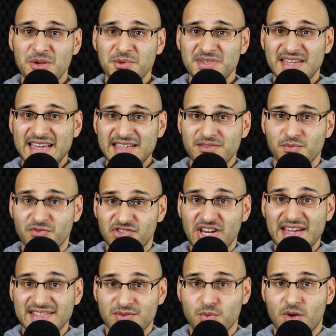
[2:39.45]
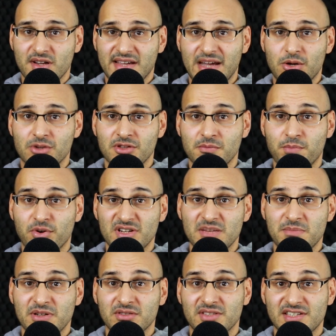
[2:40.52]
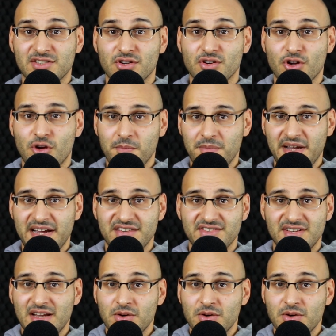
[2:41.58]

It was his chest workout on the bodybuilding.com page.